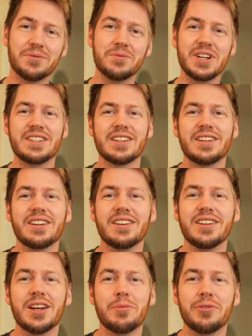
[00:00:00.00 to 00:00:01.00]

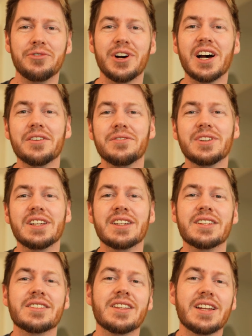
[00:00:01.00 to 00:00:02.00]
Reason number 5
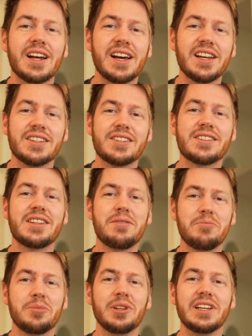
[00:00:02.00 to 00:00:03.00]
is that I
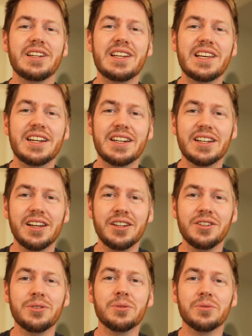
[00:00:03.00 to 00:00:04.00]
simply needed a
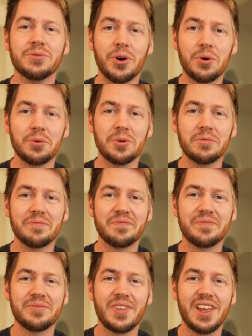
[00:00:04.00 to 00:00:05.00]
new phone.
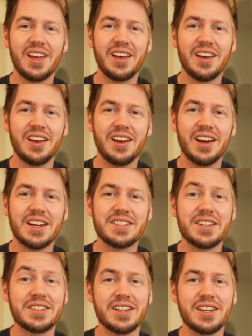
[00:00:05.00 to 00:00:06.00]
As
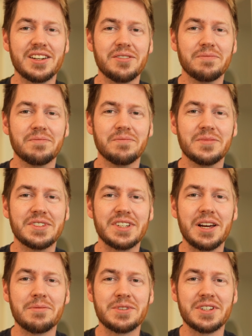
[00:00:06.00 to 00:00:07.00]
I said,
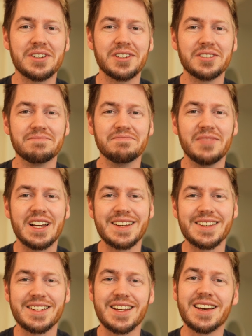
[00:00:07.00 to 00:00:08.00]
Samsung
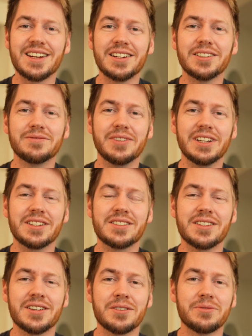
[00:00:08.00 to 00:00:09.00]
S10, it's
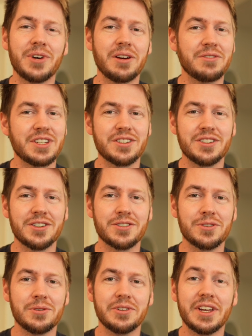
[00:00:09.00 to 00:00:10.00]
5 or 6 years
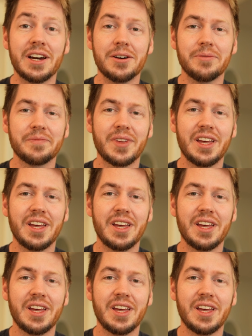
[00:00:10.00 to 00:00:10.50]
old now,